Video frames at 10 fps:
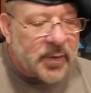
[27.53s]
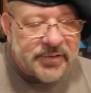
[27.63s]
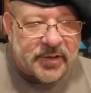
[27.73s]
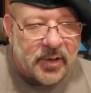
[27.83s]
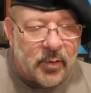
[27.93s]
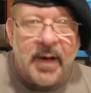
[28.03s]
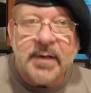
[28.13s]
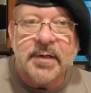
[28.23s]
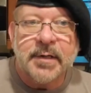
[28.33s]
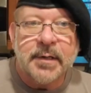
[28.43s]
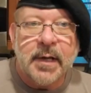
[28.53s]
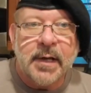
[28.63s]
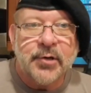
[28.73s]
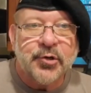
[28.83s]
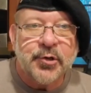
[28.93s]
ago, I did a
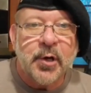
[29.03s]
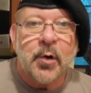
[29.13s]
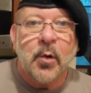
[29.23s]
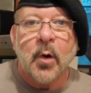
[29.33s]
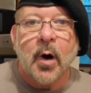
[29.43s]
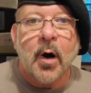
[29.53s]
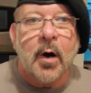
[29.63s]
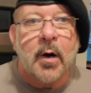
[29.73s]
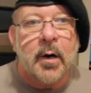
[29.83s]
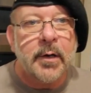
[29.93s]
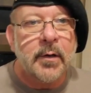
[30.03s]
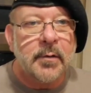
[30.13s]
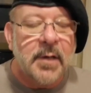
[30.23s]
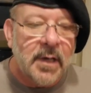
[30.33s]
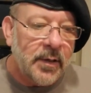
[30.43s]
show on
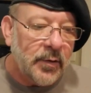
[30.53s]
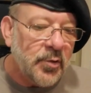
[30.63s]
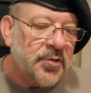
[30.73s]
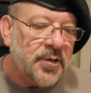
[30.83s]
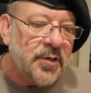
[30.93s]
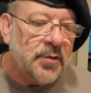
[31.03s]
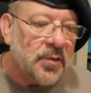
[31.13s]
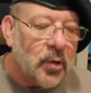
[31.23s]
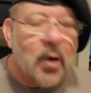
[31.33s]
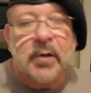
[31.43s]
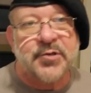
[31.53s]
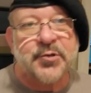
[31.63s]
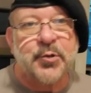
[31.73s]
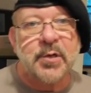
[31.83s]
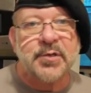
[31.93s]
using long
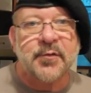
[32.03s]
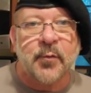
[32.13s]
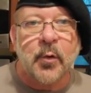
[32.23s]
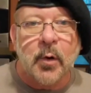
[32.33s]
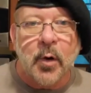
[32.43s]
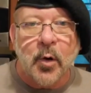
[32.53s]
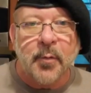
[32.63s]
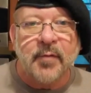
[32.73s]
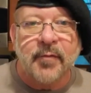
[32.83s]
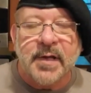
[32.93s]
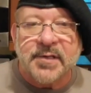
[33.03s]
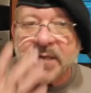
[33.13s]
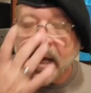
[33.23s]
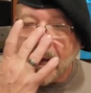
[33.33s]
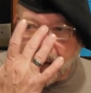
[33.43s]
swords for home defense.
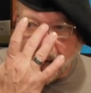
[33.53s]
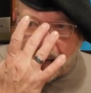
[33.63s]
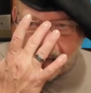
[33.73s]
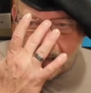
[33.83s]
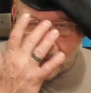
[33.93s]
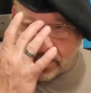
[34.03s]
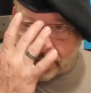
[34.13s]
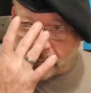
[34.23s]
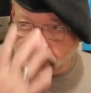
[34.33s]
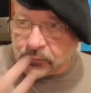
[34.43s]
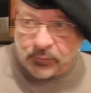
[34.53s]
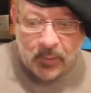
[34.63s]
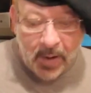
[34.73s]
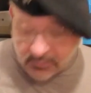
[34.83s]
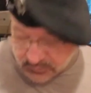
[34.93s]
And it was
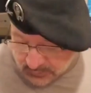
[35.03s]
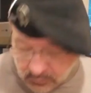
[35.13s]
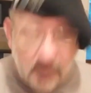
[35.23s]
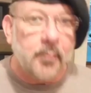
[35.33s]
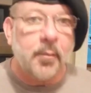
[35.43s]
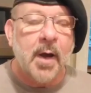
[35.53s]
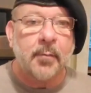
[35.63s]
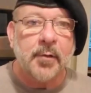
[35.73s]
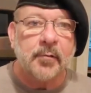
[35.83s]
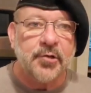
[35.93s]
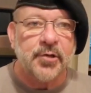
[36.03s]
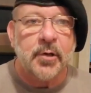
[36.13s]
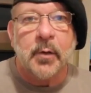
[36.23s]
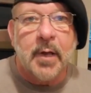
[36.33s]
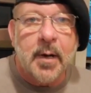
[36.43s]
actually a rather popular show. A
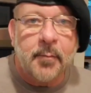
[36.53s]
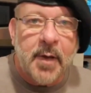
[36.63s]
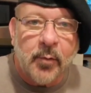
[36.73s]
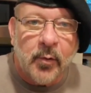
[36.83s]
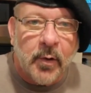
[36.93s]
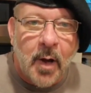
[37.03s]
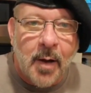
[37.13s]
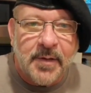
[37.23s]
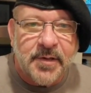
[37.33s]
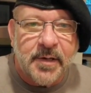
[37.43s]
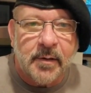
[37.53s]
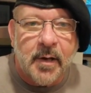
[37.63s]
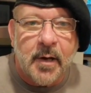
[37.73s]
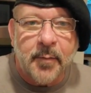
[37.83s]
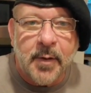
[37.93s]
lot of people were commenting, a
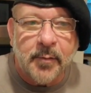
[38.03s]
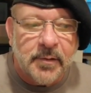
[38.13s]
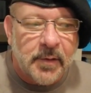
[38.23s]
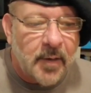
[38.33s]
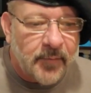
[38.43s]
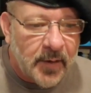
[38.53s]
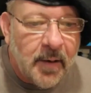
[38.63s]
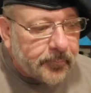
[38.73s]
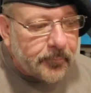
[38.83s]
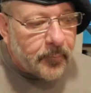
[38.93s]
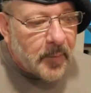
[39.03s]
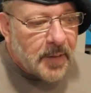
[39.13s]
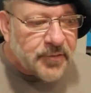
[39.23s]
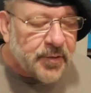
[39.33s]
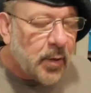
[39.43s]
lot of people would love it. And
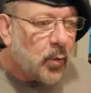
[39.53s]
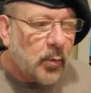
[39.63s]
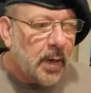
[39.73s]
so,